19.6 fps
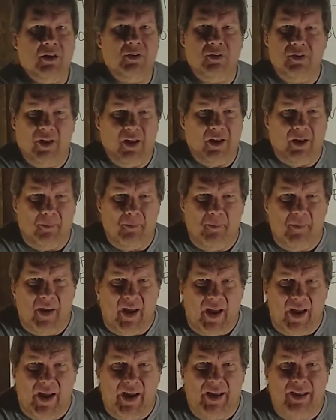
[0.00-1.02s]
You're not a
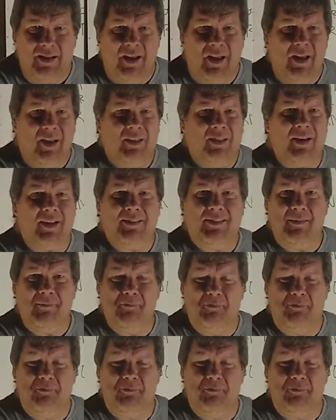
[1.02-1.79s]
man. That's